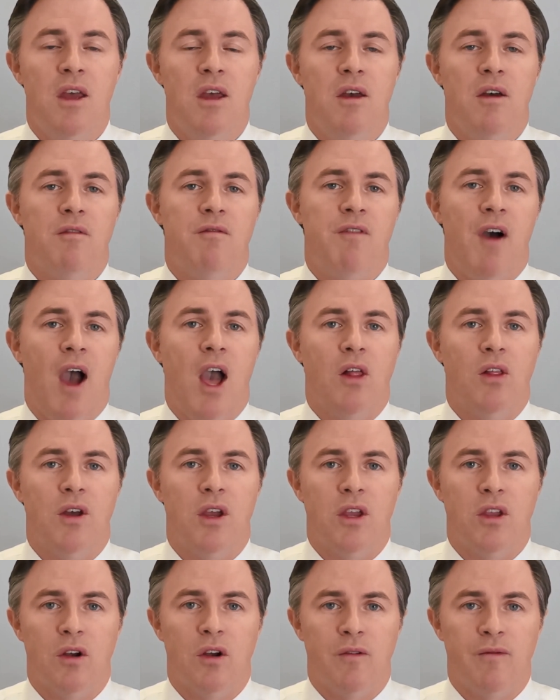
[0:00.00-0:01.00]

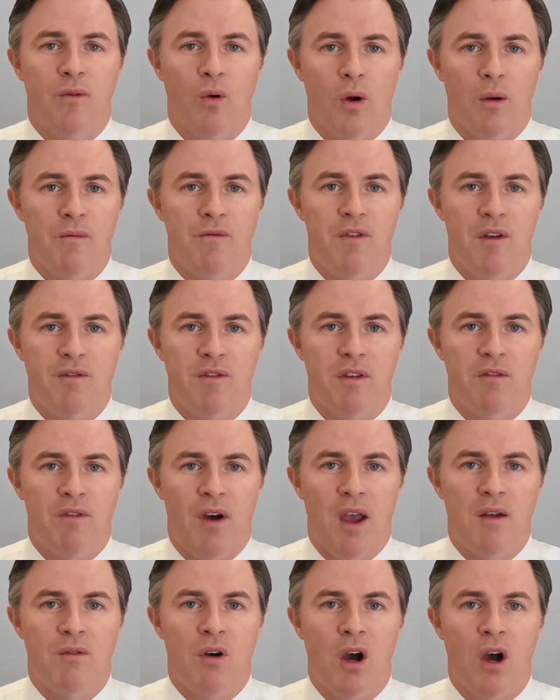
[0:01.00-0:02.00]
filing your Form
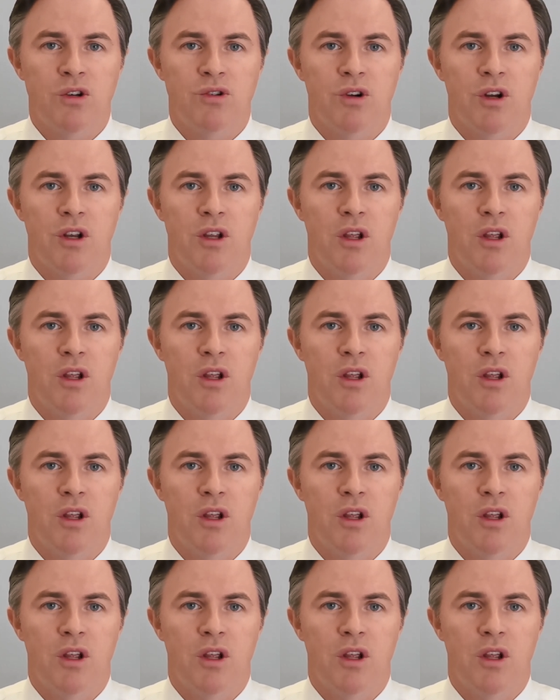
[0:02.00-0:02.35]
5500,